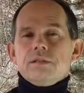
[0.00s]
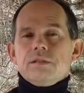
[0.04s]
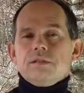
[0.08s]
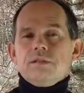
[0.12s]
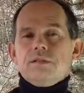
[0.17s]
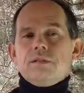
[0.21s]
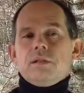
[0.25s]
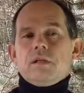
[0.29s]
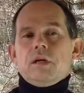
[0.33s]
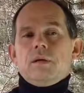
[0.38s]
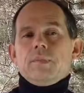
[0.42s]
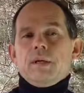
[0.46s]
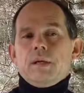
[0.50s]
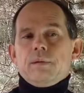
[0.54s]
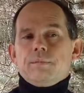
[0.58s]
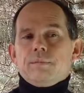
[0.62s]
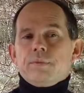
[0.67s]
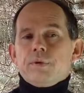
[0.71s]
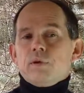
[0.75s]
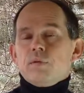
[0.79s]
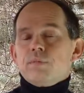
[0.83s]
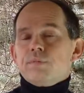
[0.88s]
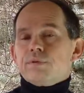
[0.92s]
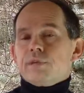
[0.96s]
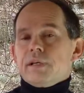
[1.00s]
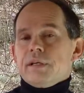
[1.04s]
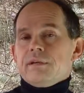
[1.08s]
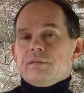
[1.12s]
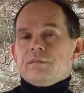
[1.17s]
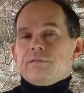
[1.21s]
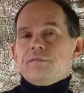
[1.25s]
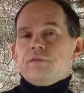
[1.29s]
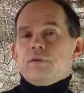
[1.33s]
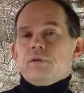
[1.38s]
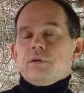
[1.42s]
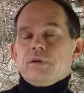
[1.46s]
genomic
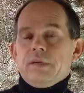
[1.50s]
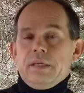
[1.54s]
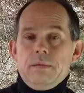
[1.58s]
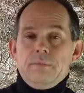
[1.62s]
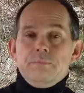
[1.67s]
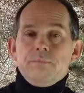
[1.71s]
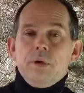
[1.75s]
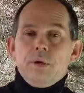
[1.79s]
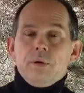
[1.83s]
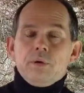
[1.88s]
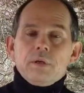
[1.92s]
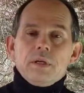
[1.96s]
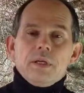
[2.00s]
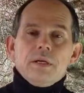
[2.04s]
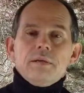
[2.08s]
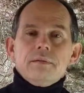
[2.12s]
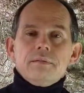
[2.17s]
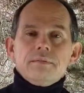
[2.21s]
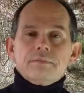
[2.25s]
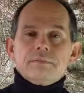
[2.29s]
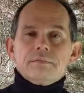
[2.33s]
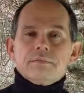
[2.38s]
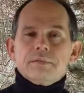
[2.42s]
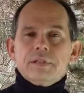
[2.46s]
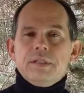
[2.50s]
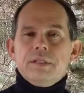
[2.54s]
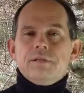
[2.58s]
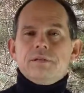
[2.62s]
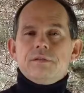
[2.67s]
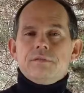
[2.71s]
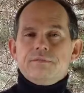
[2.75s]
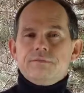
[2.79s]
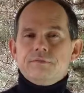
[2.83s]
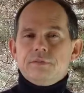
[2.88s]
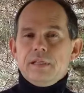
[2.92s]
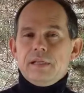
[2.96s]
blueprint for Ebola
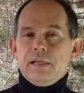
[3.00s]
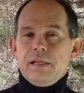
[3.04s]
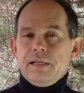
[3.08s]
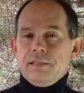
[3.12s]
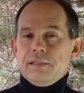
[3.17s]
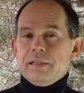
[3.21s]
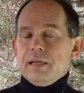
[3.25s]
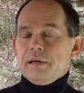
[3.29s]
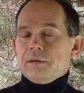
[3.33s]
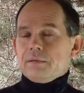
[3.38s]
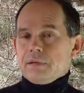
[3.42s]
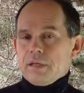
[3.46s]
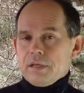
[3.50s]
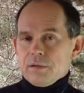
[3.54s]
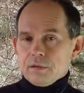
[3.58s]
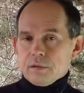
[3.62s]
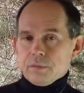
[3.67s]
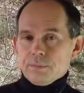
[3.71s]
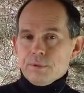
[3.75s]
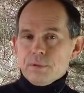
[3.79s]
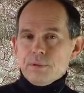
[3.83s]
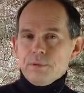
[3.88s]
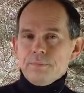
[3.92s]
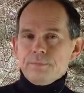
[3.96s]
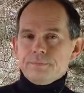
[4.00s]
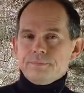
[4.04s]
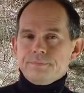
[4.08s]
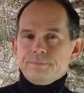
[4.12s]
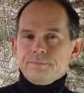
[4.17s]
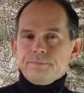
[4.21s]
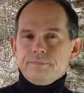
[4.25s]
is freely downloadable,